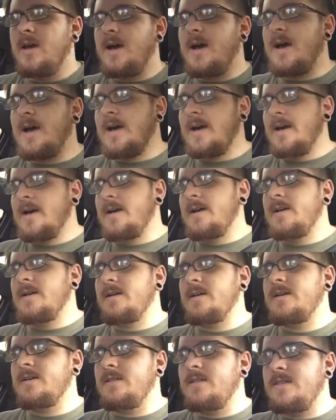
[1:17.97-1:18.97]

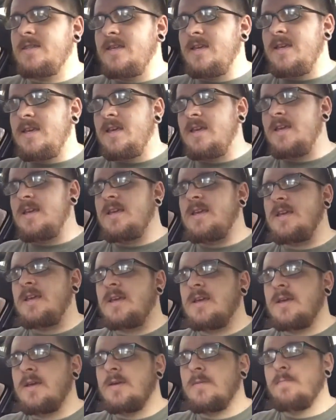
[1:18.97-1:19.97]
The
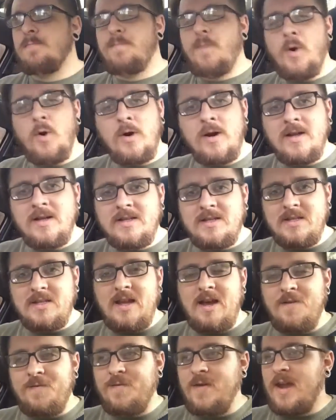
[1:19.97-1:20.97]
boring
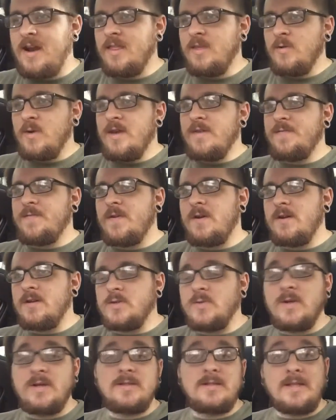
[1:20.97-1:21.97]
stuff out of the way
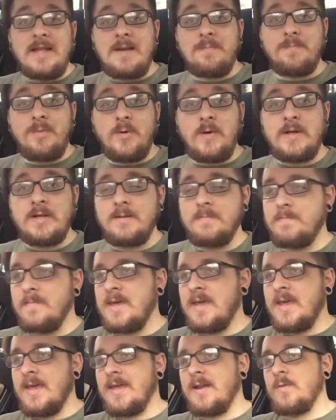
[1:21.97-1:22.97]
first. Well, it's not boring to
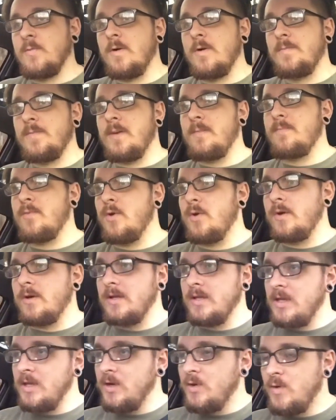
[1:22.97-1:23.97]
me, and it won't be boring
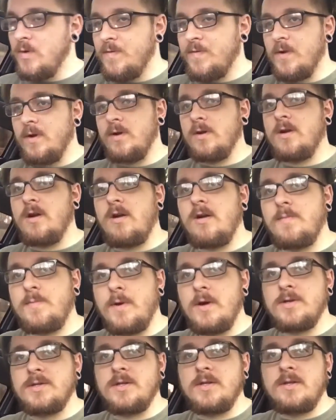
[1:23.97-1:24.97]
to you if you're a car
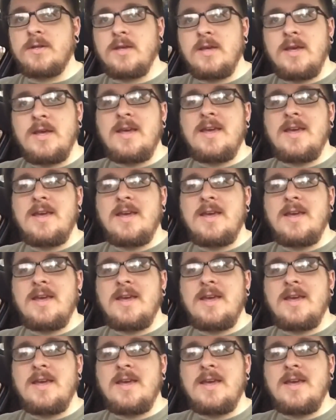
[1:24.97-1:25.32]
person.